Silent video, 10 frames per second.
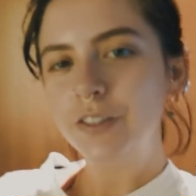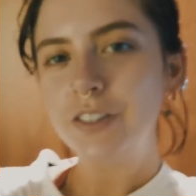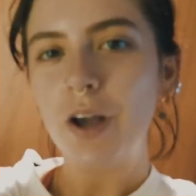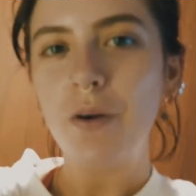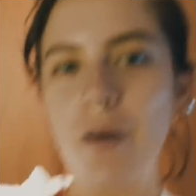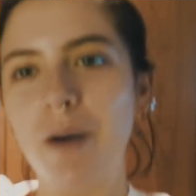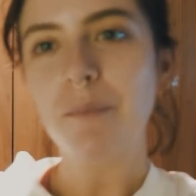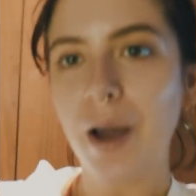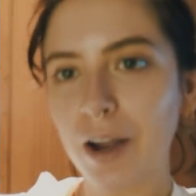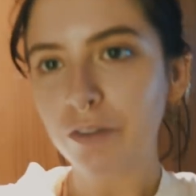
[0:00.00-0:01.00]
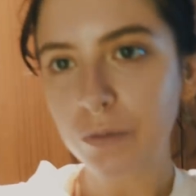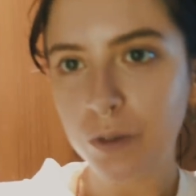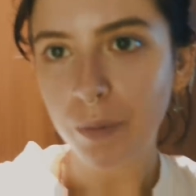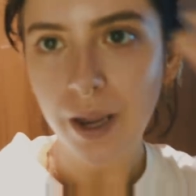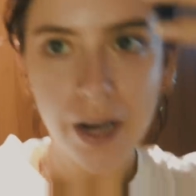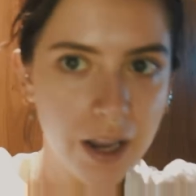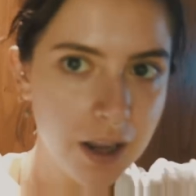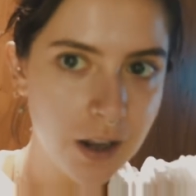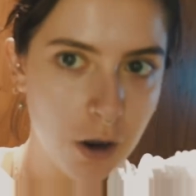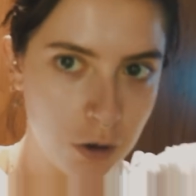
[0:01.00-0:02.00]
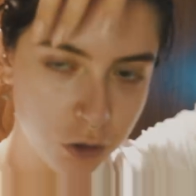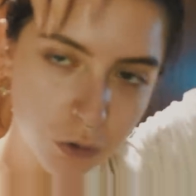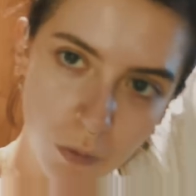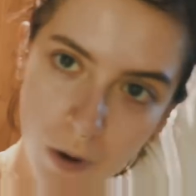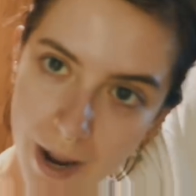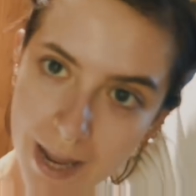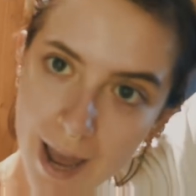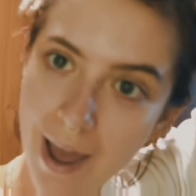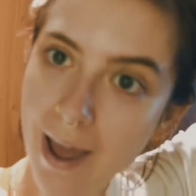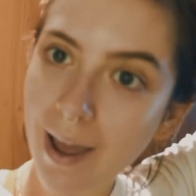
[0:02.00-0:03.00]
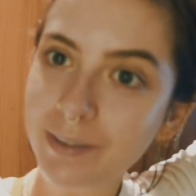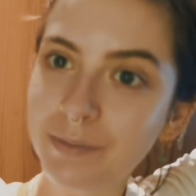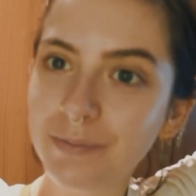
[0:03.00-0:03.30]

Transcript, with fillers: So I'm back from spin, got sweaty hair.